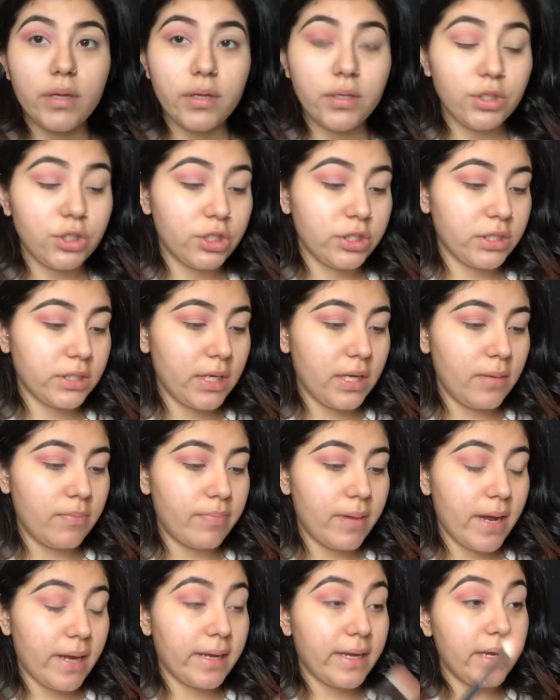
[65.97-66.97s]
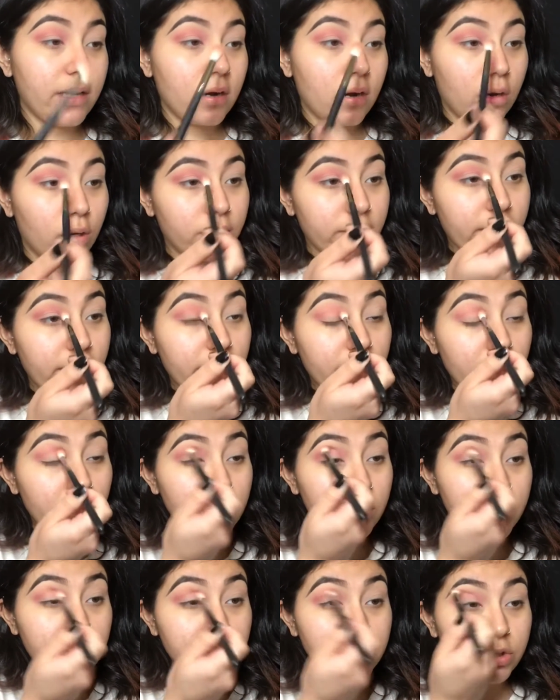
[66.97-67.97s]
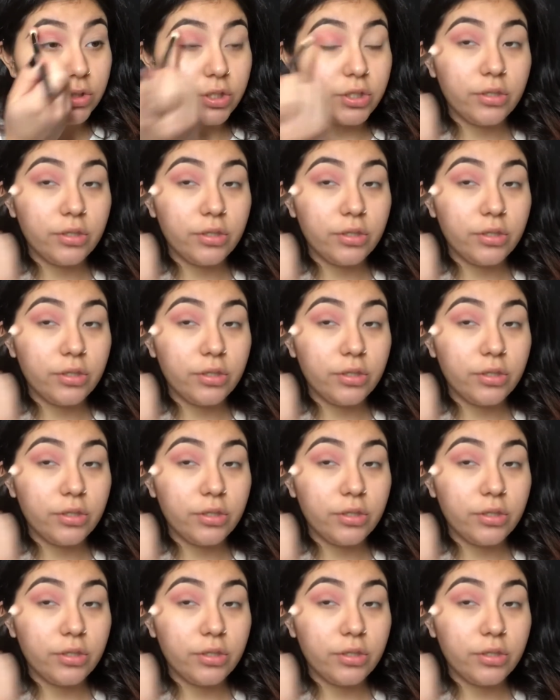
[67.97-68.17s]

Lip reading: And just keep packing on that color until